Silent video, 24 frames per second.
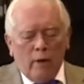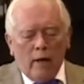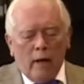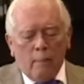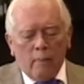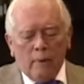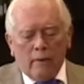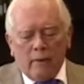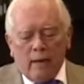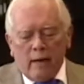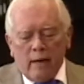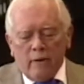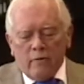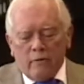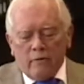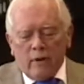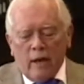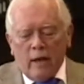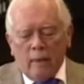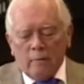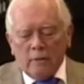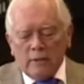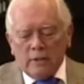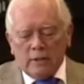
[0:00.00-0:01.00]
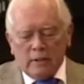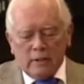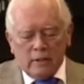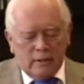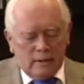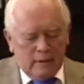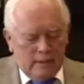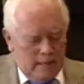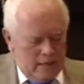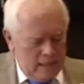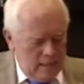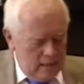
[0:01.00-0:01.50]
yeah, but they established, the,
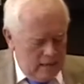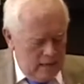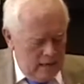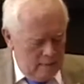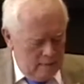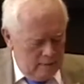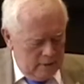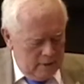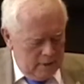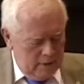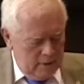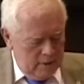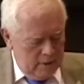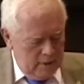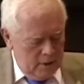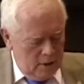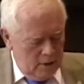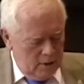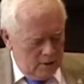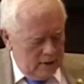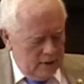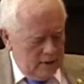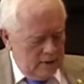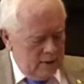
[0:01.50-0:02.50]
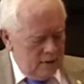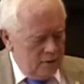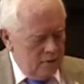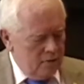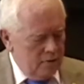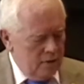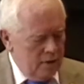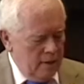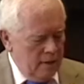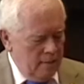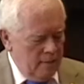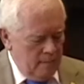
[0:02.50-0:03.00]
they established the salt
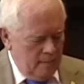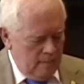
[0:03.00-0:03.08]
industry.